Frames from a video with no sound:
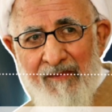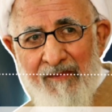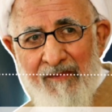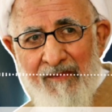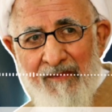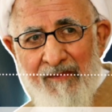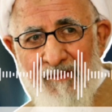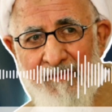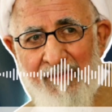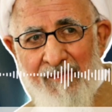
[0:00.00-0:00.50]

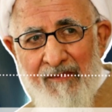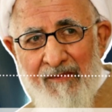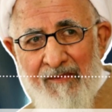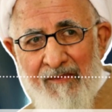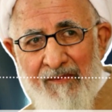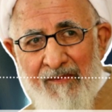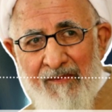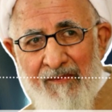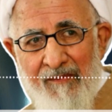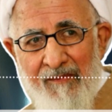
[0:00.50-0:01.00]
So it's better to
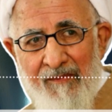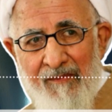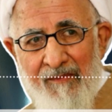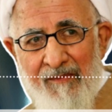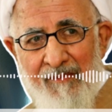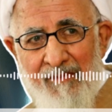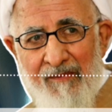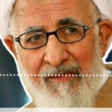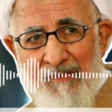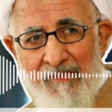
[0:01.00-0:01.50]
keep things
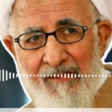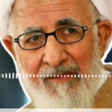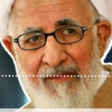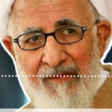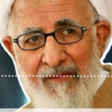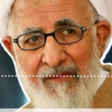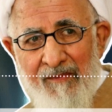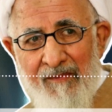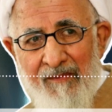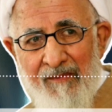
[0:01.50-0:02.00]
to
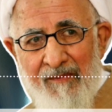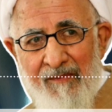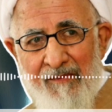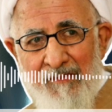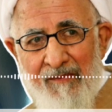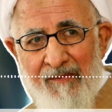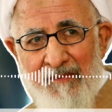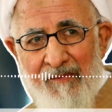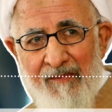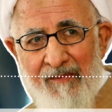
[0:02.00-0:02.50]
yourself
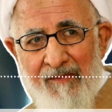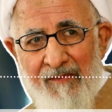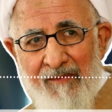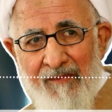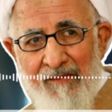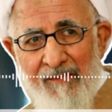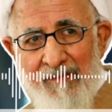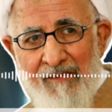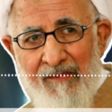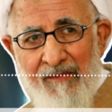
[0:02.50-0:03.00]
until
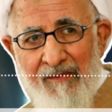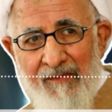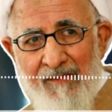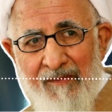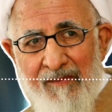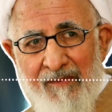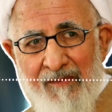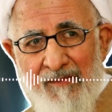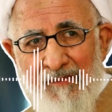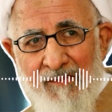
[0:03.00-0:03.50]
things are
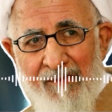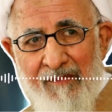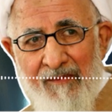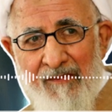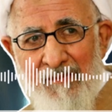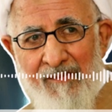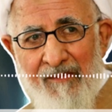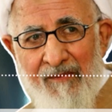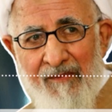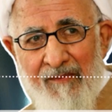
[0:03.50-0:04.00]
fully
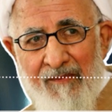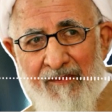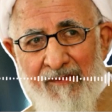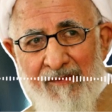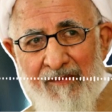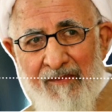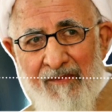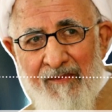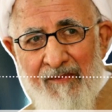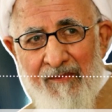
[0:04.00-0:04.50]
finalized
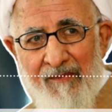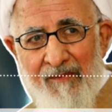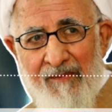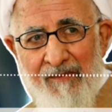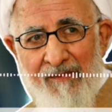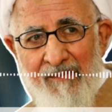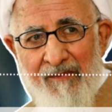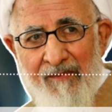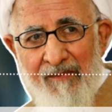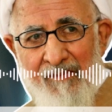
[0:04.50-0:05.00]
and
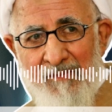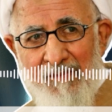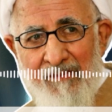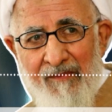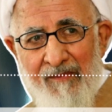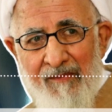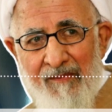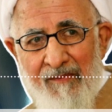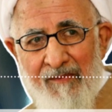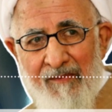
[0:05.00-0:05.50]

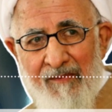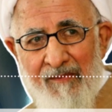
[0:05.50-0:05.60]
confirmed.